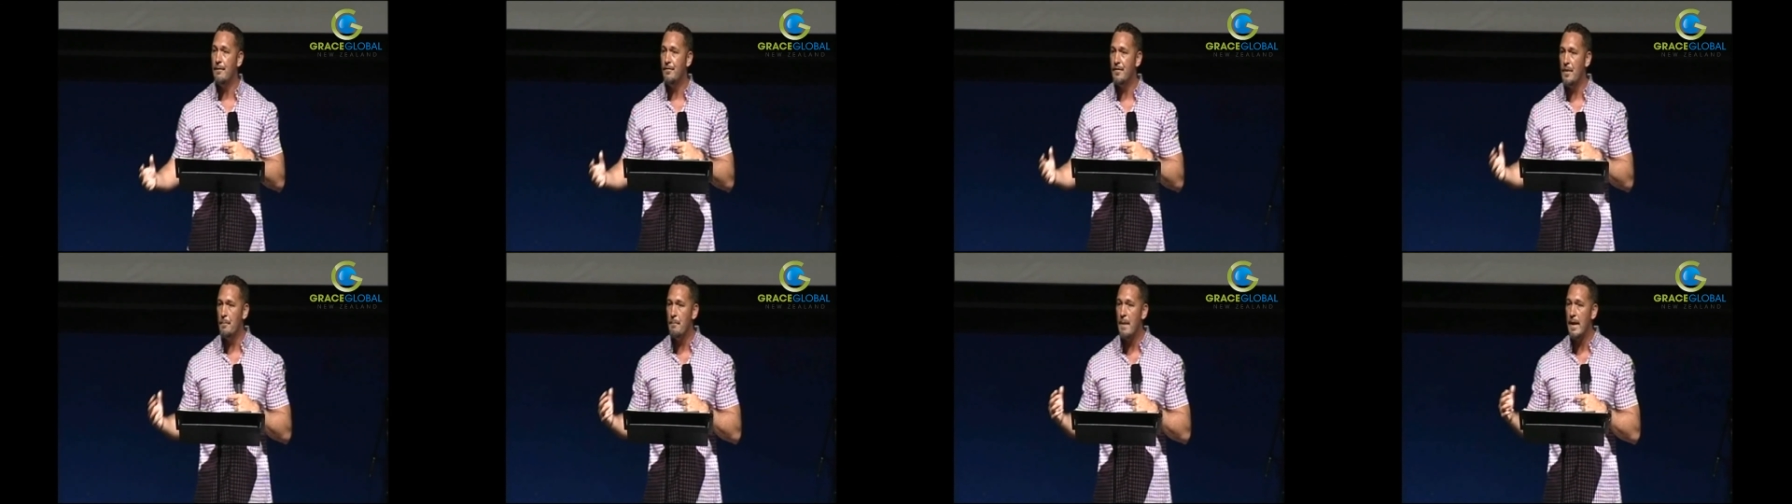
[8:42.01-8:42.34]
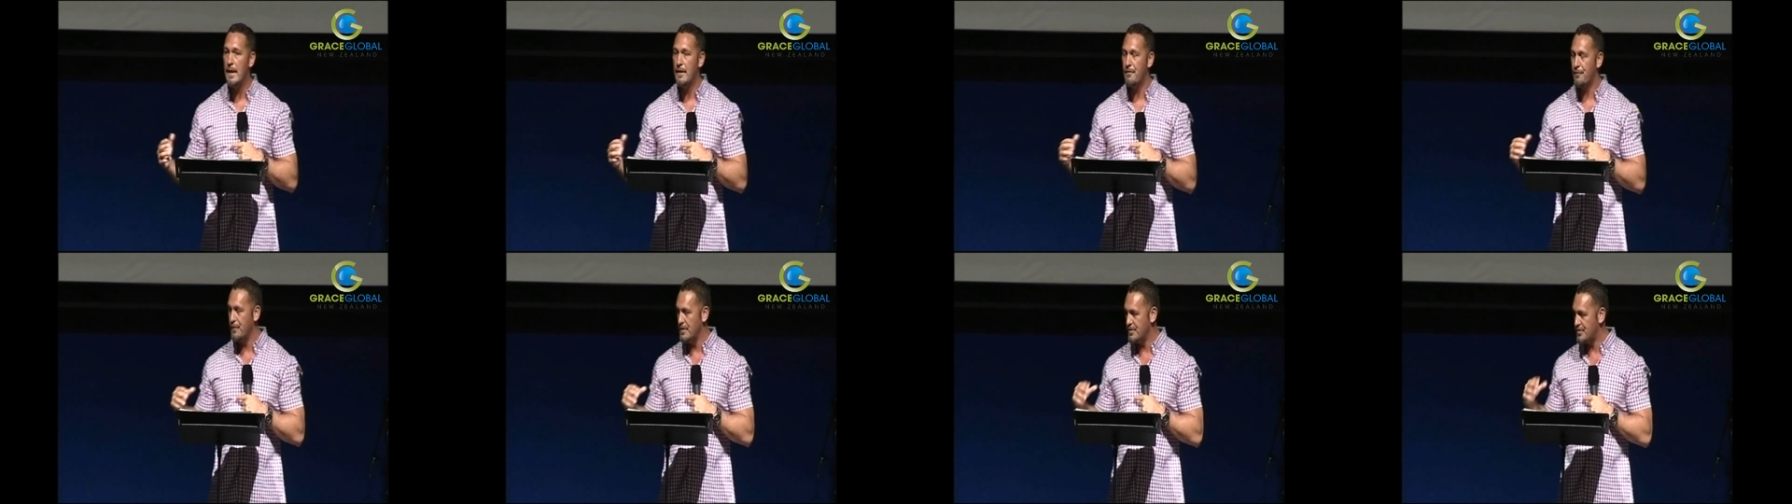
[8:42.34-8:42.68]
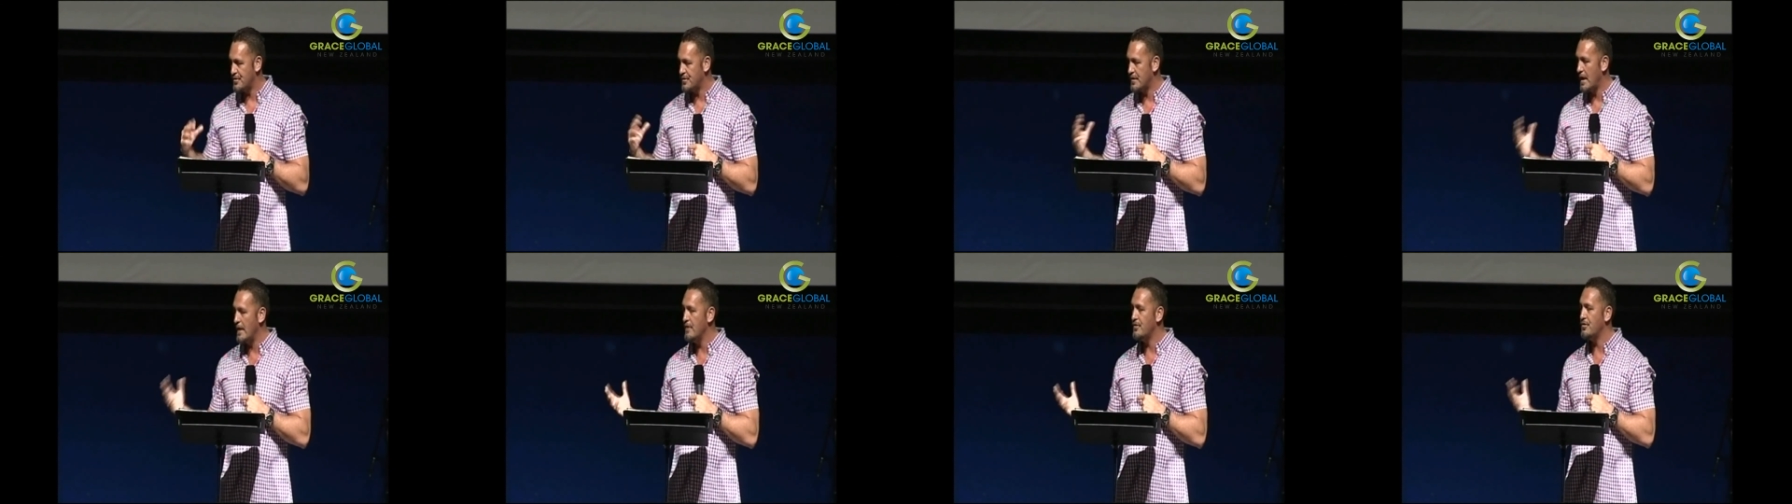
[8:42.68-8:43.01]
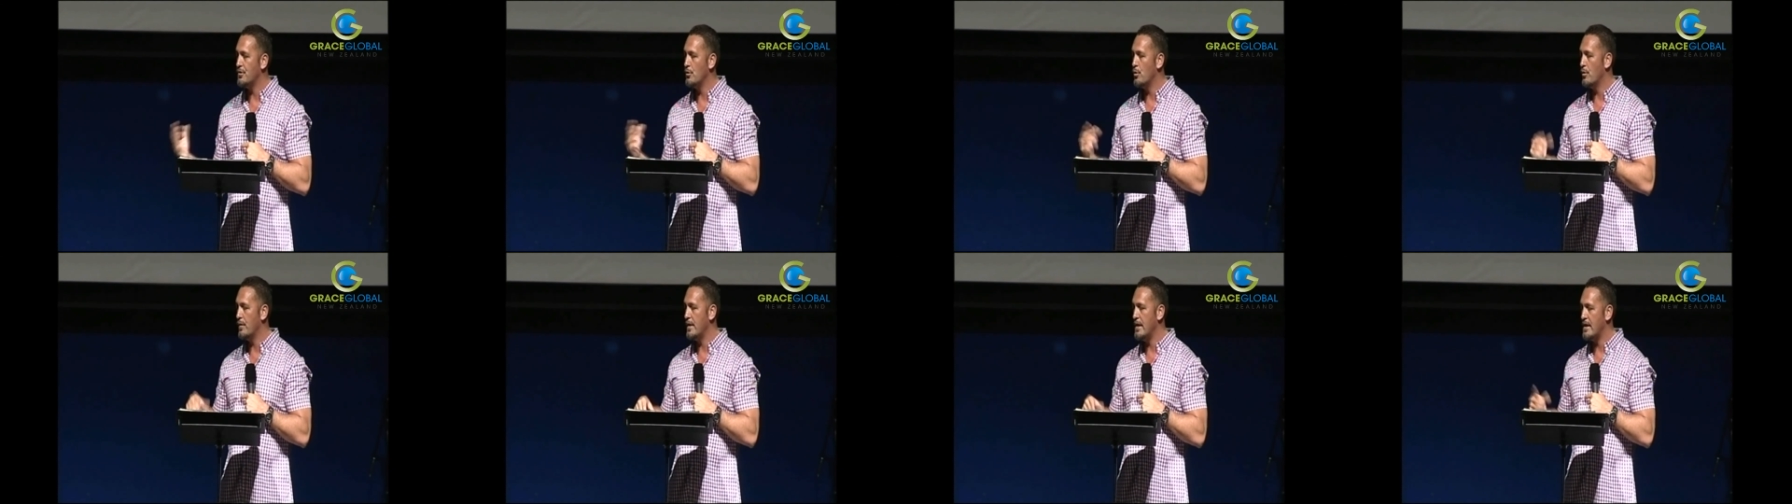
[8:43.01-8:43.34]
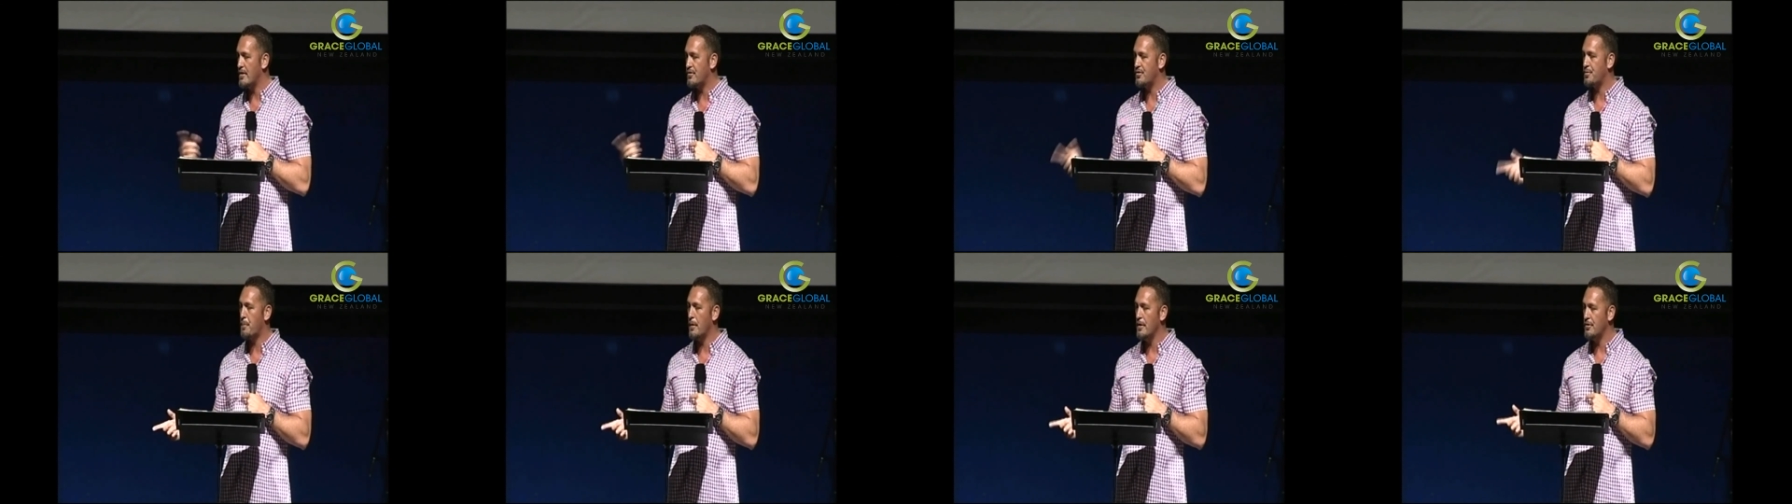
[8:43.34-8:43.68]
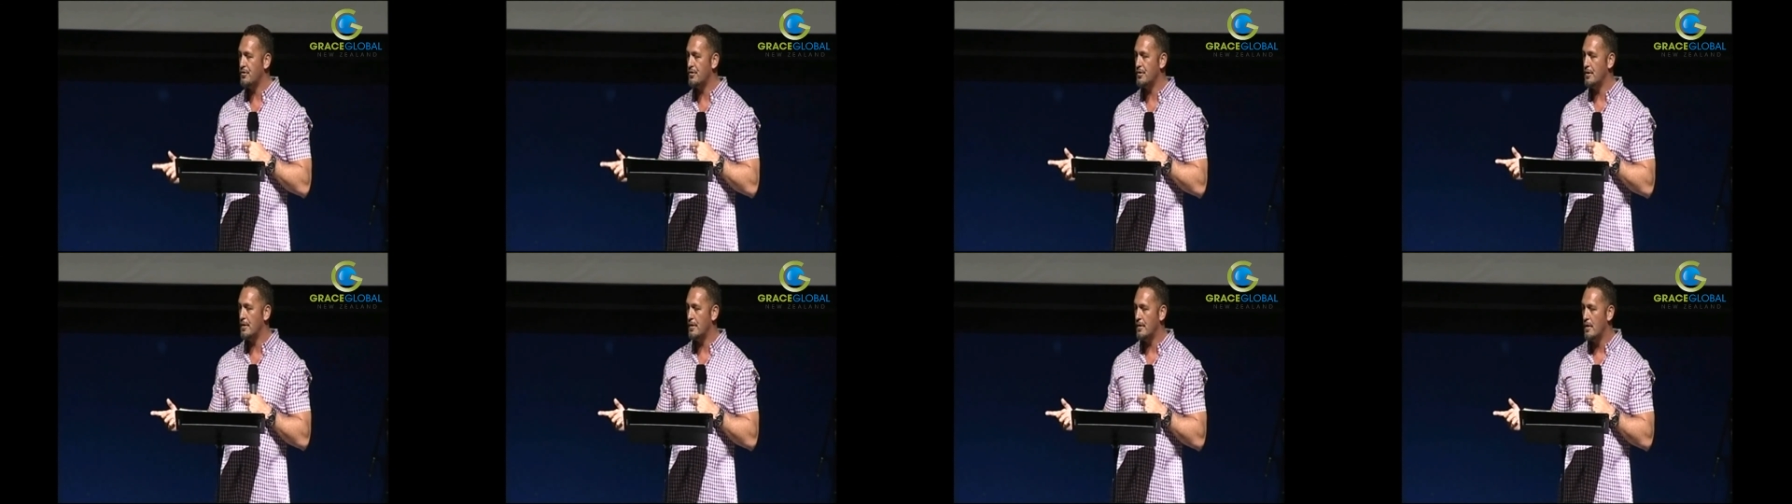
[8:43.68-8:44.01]
the manifestation or the
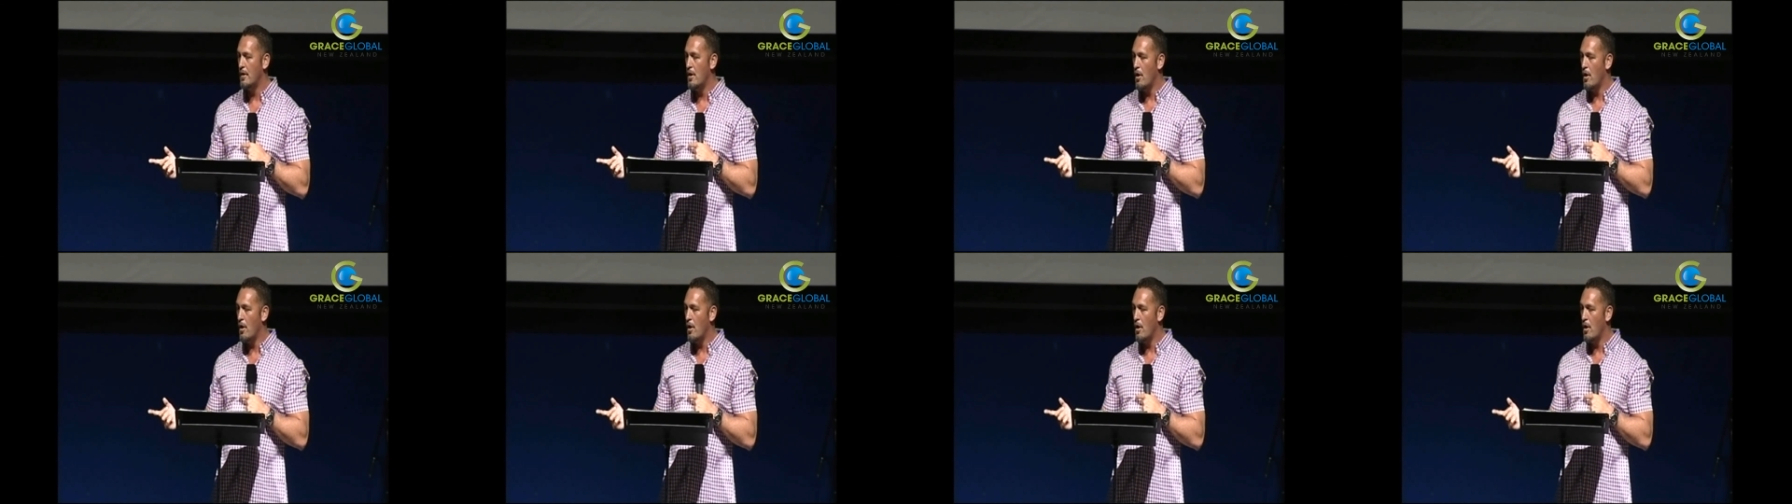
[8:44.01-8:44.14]
expression